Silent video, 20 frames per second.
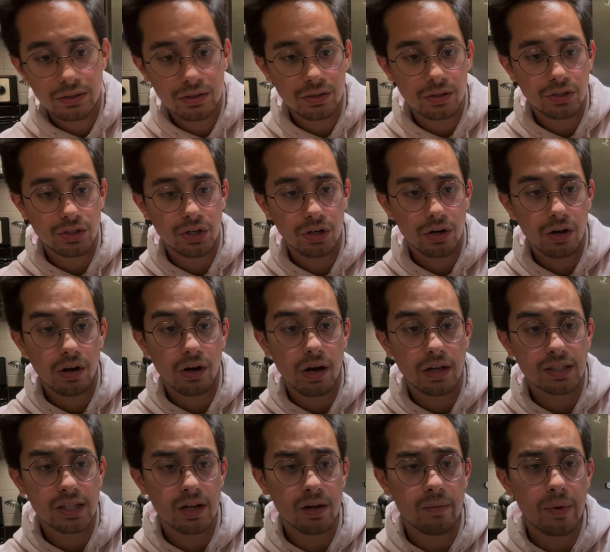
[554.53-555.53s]
to sugar
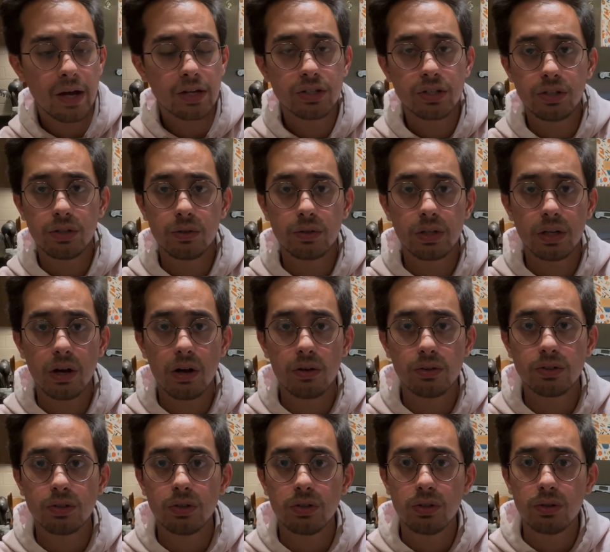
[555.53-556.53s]
content, I'm actually
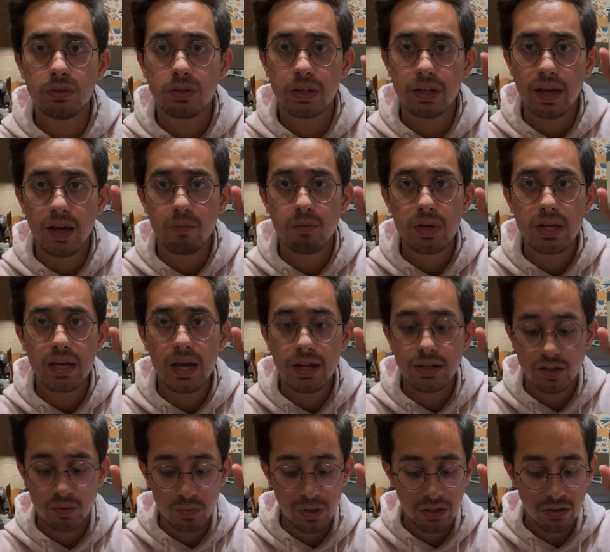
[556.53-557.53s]
also using a
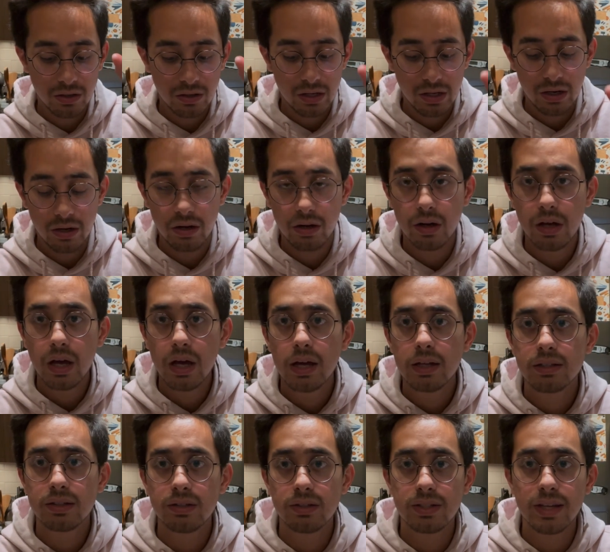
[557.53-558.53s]
pH meter here
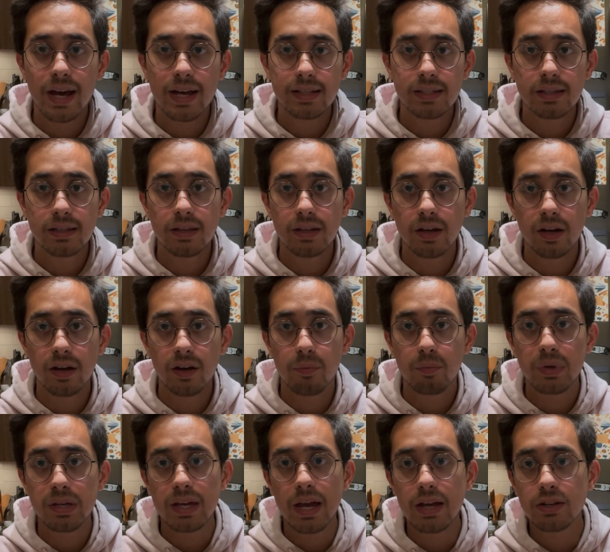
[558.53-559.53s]
to test the
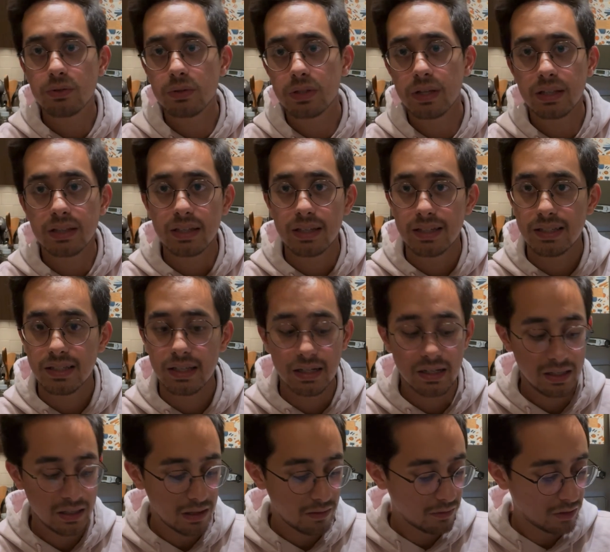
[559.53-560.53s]
pH, which is like the
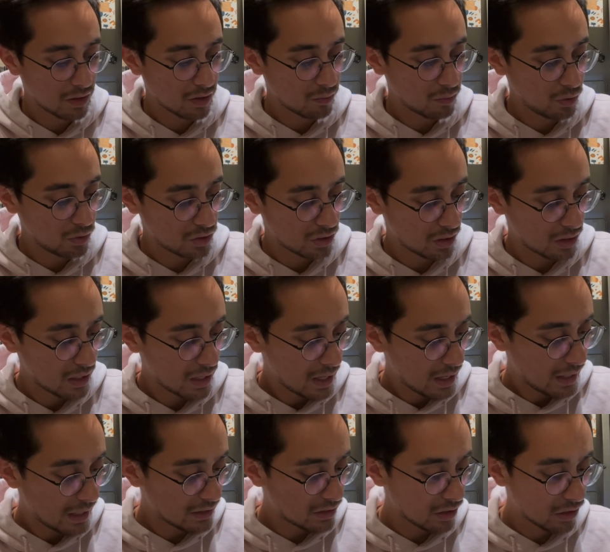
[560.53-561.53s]
acidity of the kombucha.
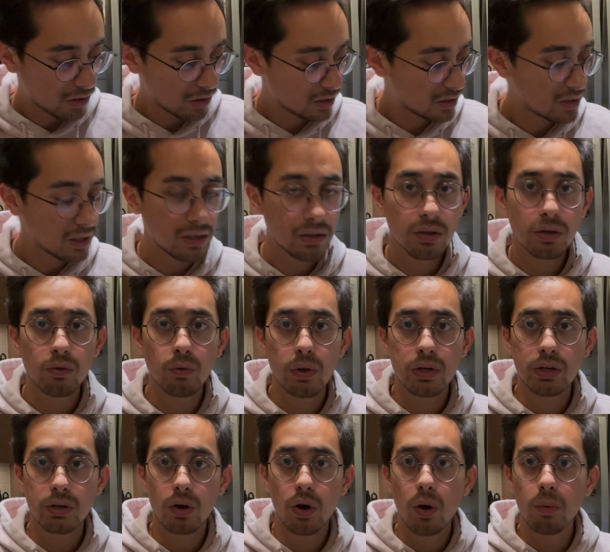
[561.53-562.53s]
It's a good signal when
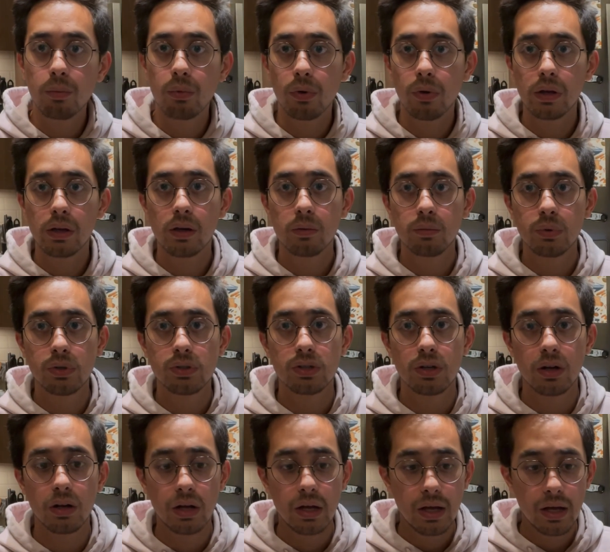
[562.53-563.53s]
you're homebrewing
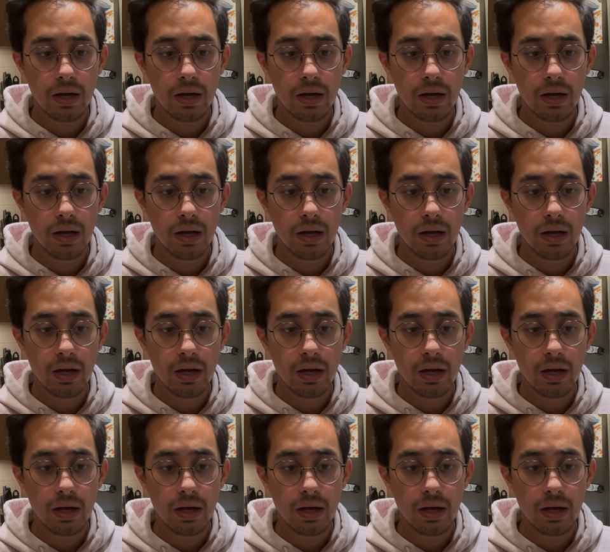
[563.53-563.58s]
kombucha